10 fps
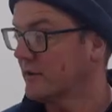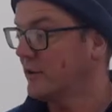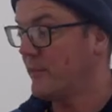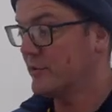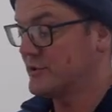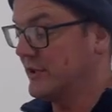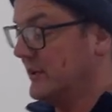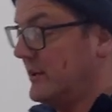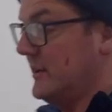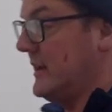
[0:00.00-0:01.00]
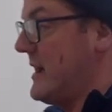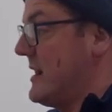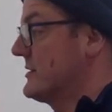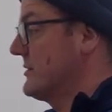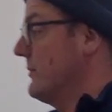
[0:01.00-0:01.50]
Copper chiller,
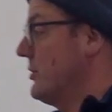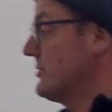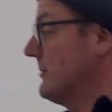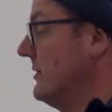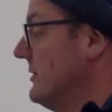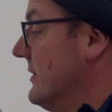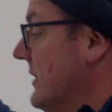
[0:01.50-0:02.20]
uh, submergible